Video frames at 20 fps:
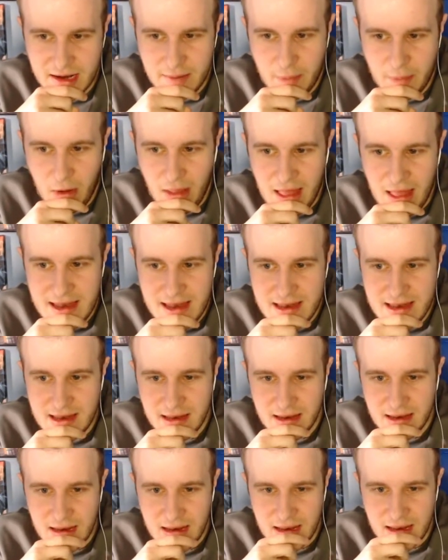Get the ball in.
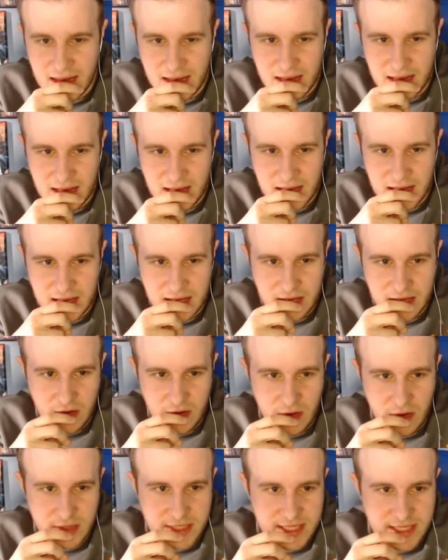
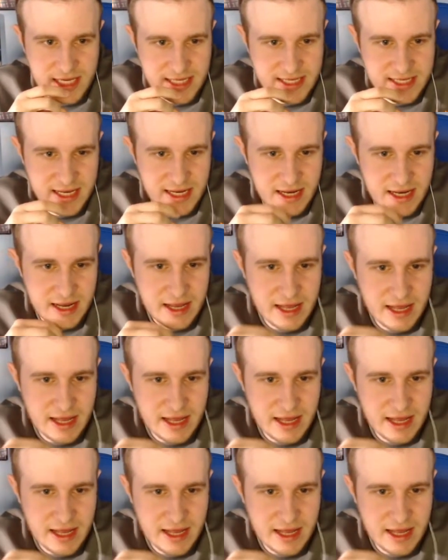Oh, it's decent.